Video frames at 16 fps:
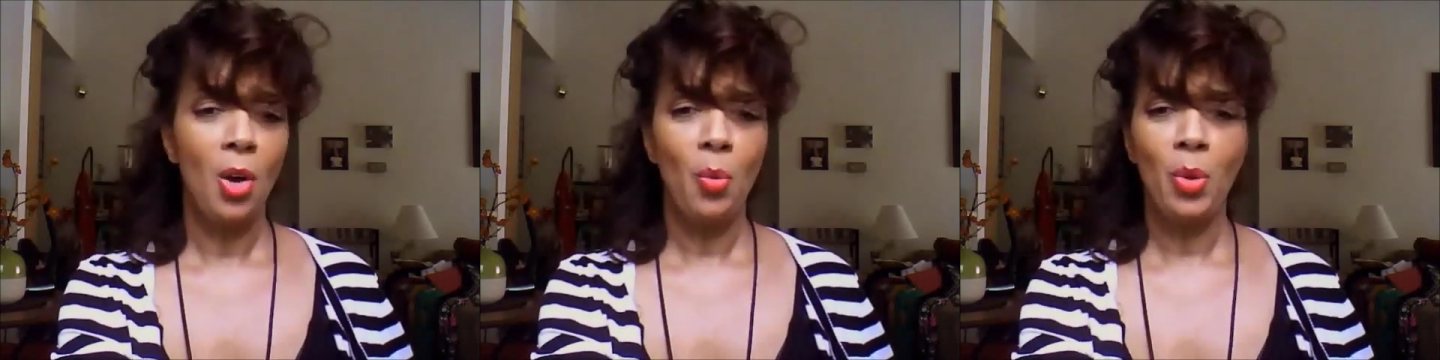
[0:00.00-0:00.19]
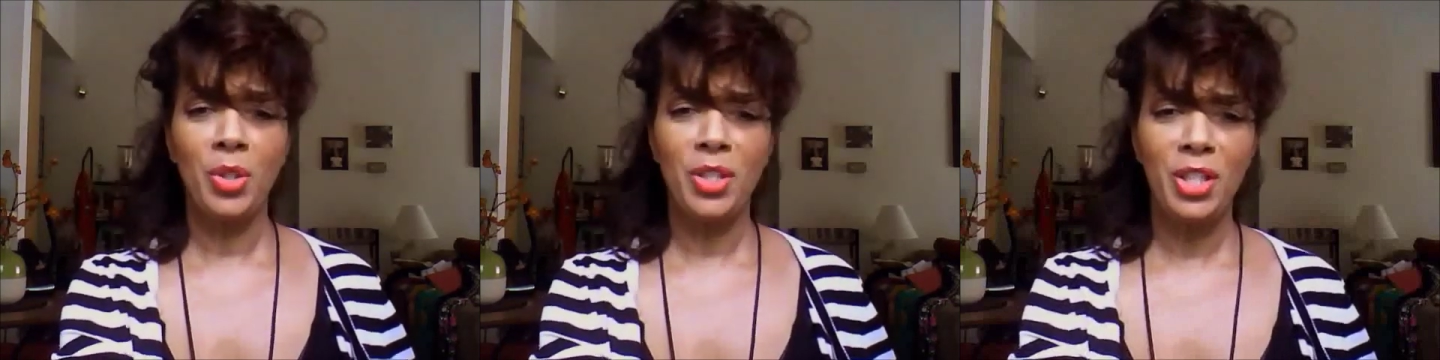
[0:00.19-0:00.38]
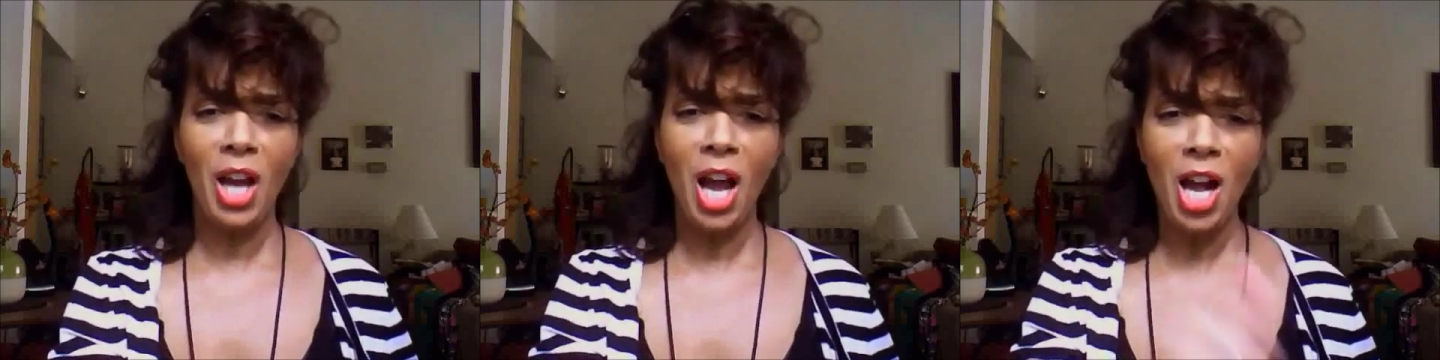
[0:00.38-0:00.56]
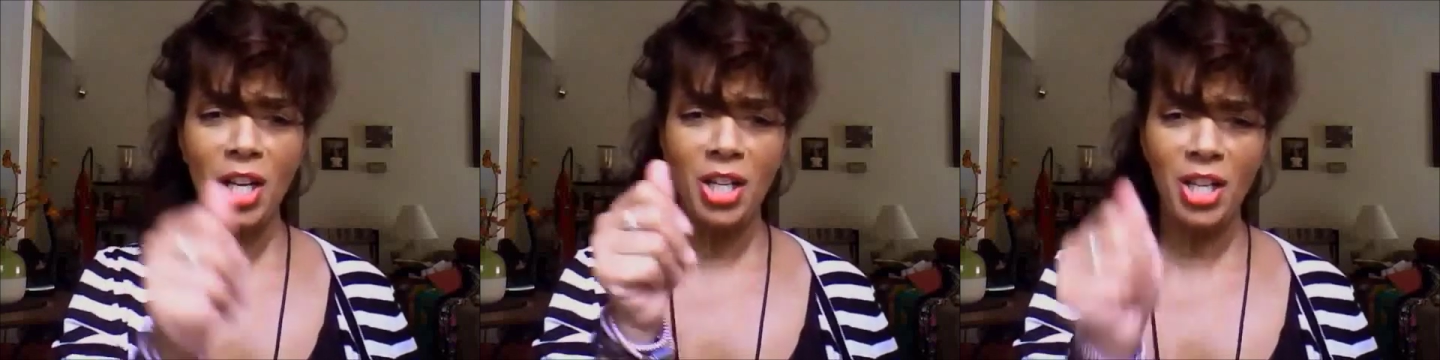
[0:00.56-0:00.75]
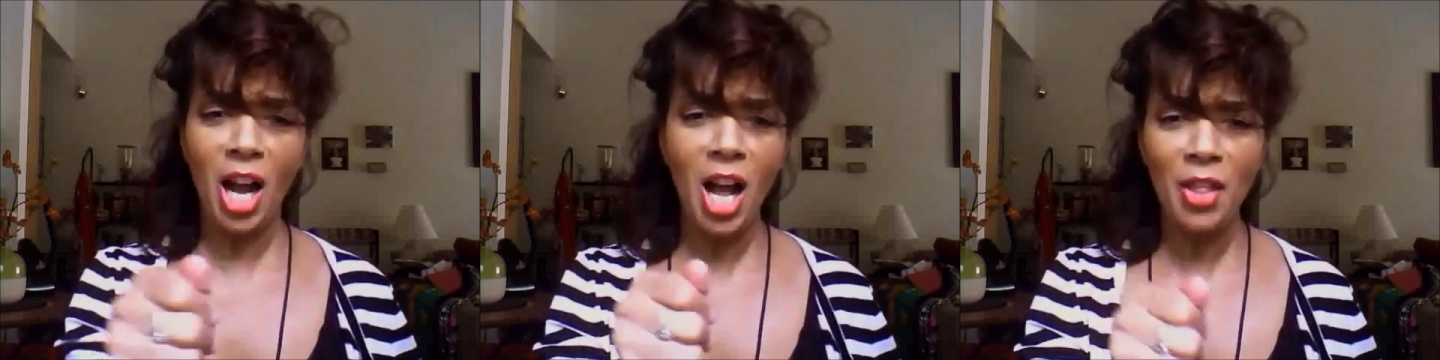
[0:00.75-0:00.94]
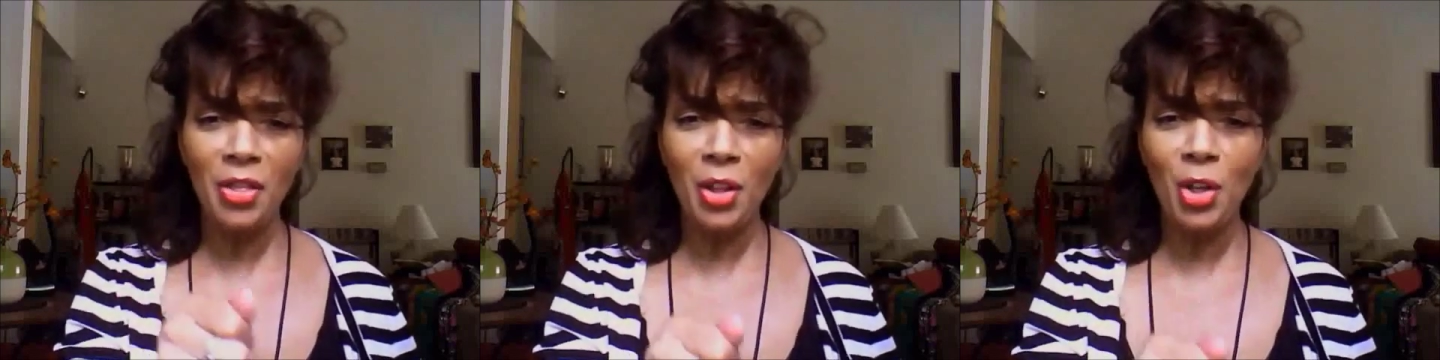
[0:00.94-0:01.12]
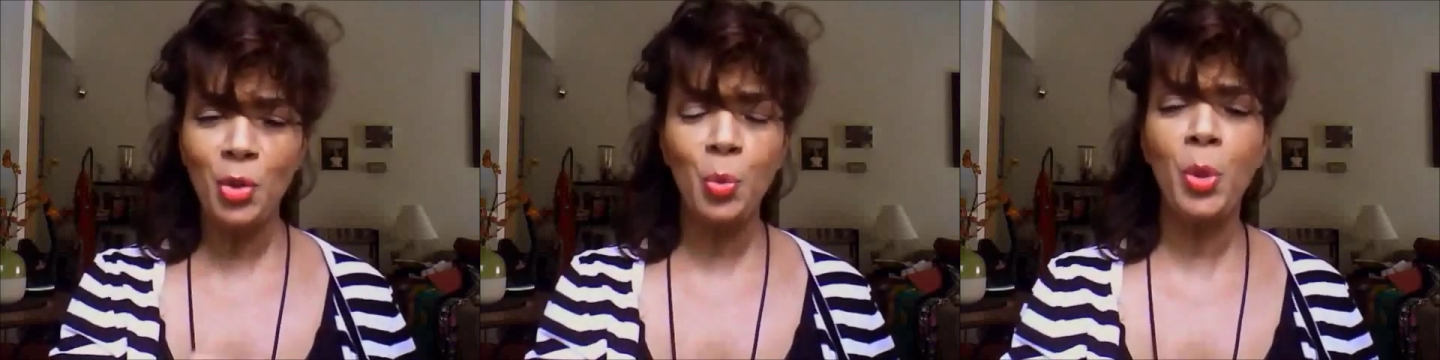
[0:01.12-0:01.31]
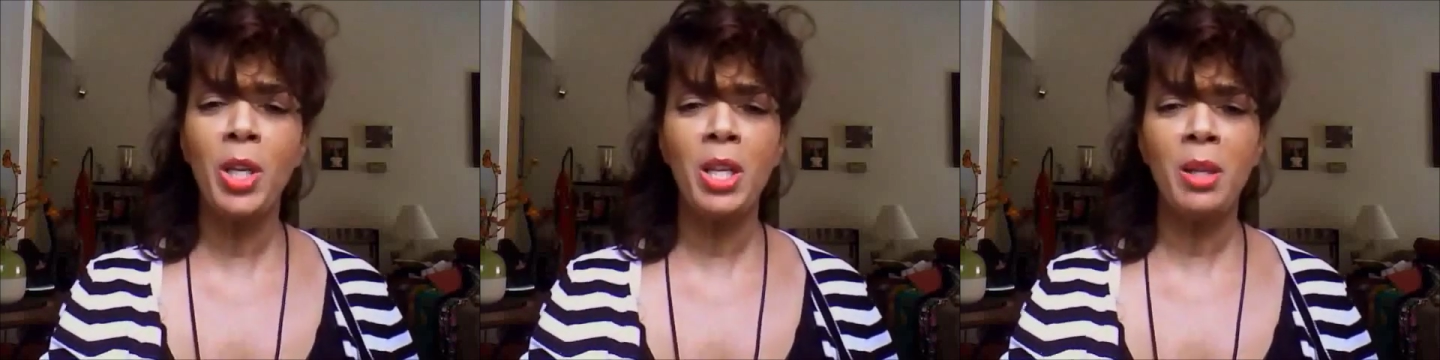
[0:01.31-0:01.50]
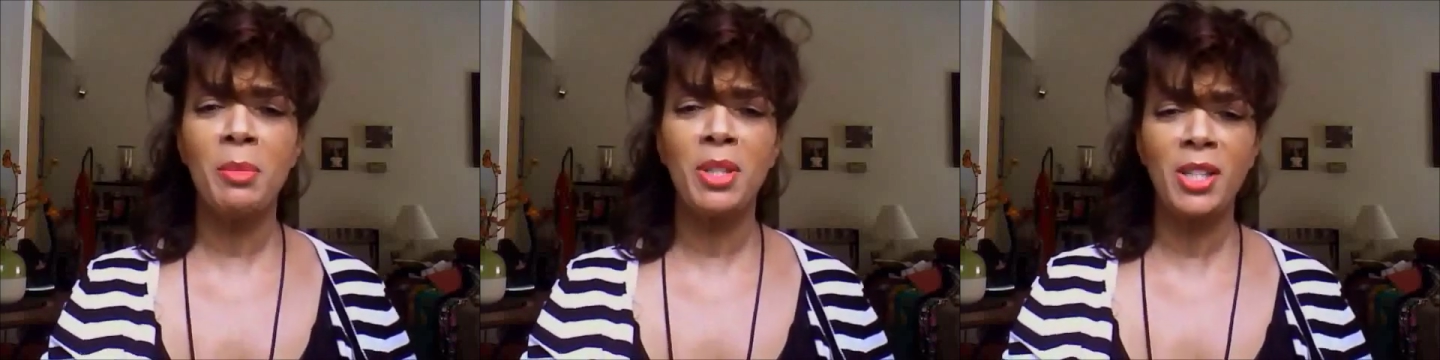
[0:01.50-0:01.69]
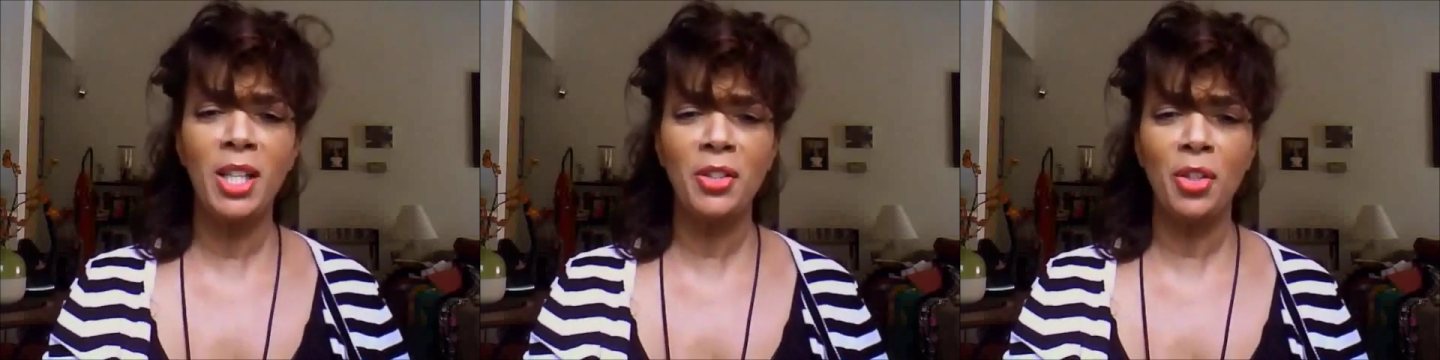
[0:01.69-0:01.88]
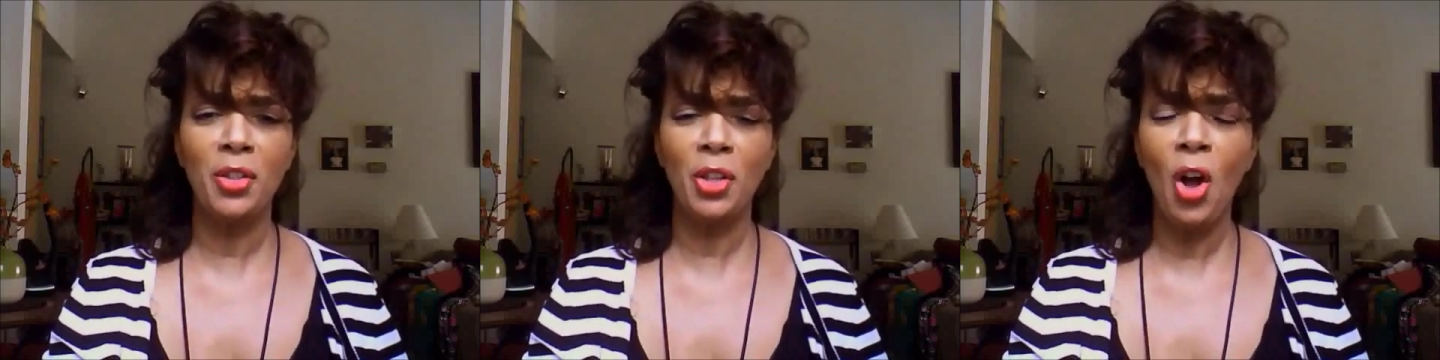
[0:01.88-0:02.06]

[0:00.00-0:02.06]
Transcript: Well, doggone those Williams sisters.